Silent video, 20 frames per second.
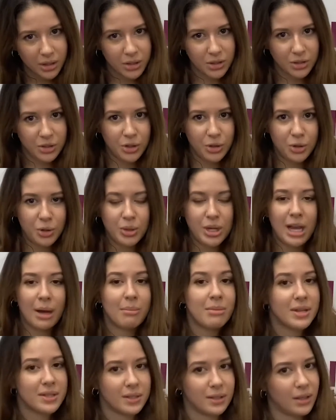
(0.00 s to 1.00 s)
You
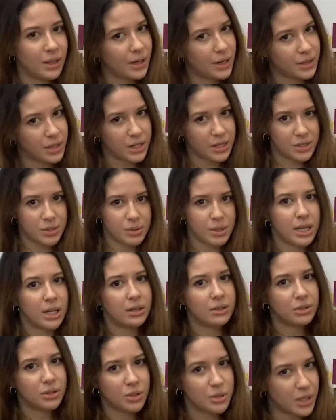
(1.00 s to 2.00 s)
can't miss a lot of days. You
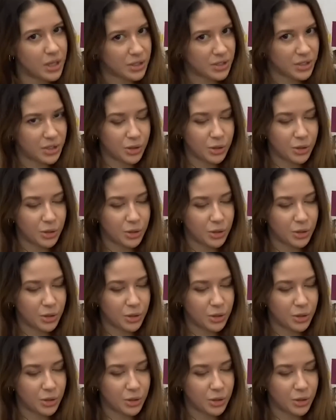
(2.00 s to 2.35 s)
can't do this.